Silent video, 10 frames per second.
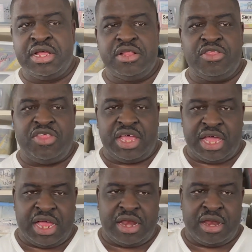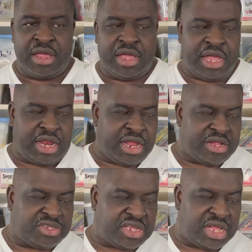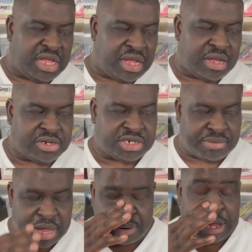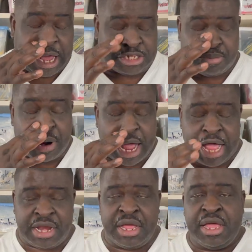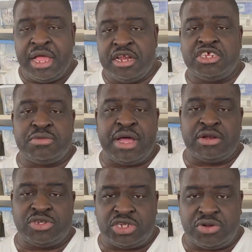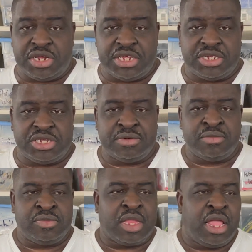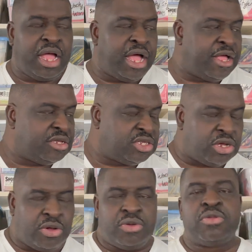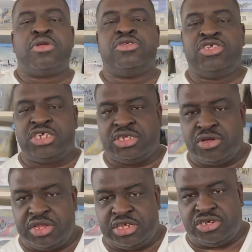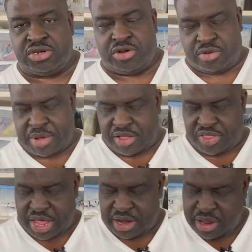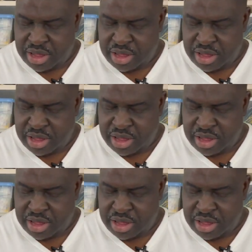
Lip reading: Then it is the Shimano Expride and the Shimano Zodius. So just so that you know about that.